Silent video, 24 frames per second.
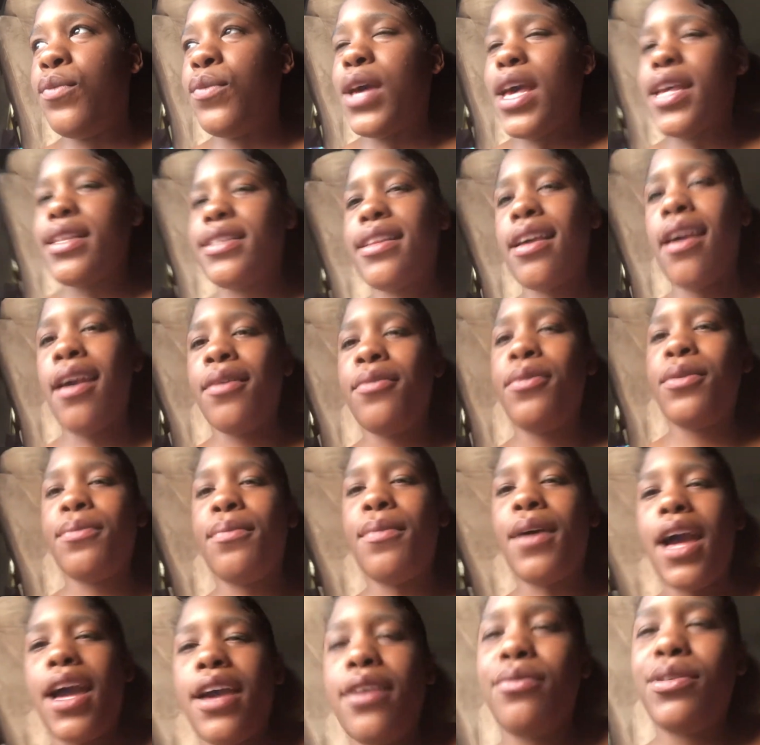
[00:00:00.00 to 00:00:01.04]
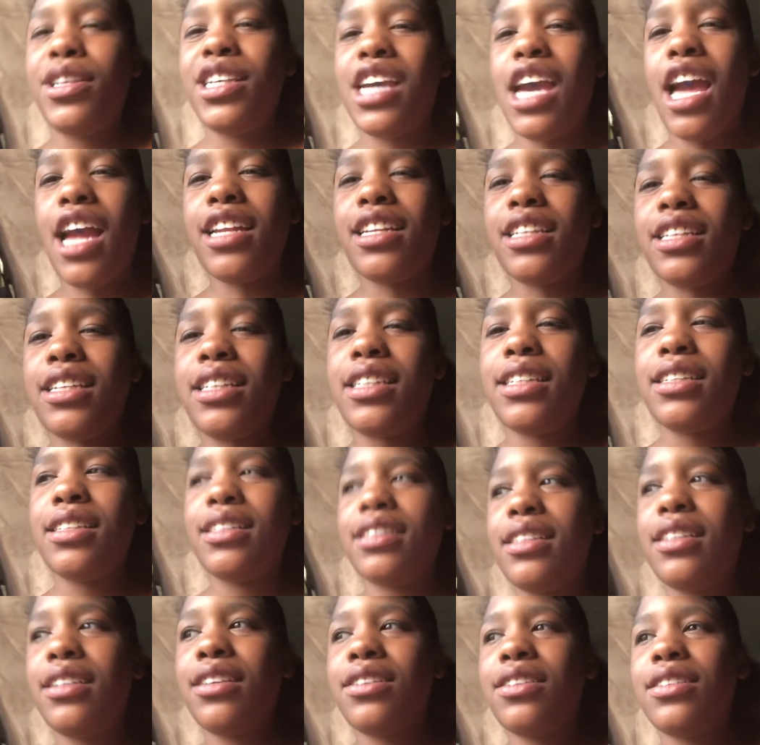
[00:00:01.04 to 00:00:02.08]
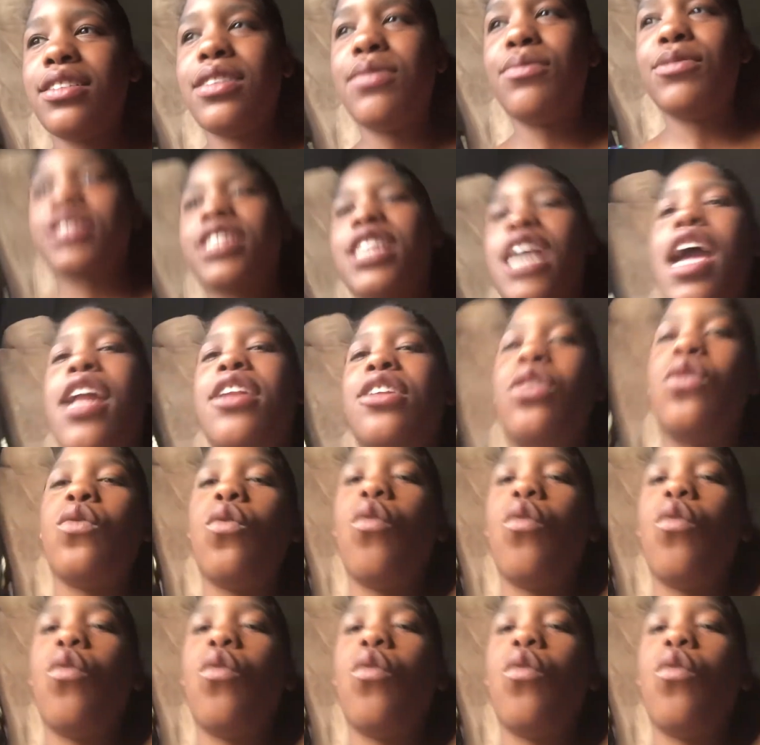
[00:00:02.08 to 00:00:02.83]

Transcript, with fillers: as time went by, we kind of it was kind of